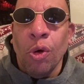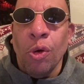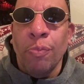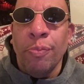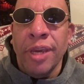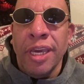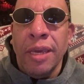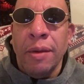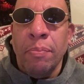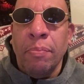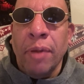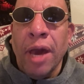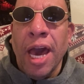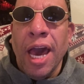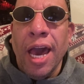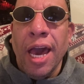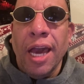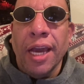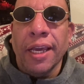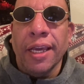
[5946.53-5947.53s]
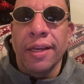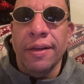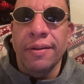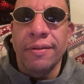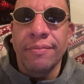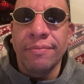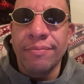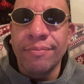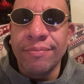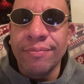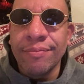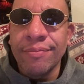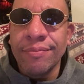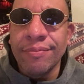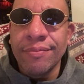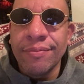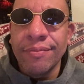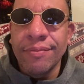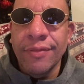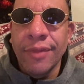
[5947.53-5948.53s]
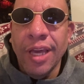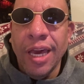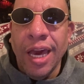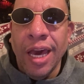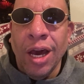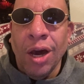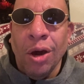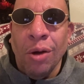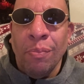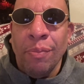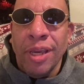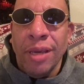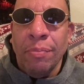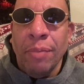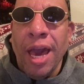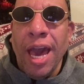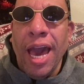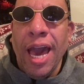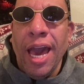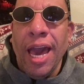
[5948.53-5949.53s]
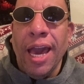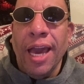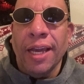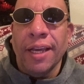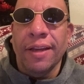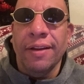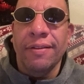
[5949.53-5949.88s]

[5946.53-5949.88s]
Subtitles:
be back. I'll be back.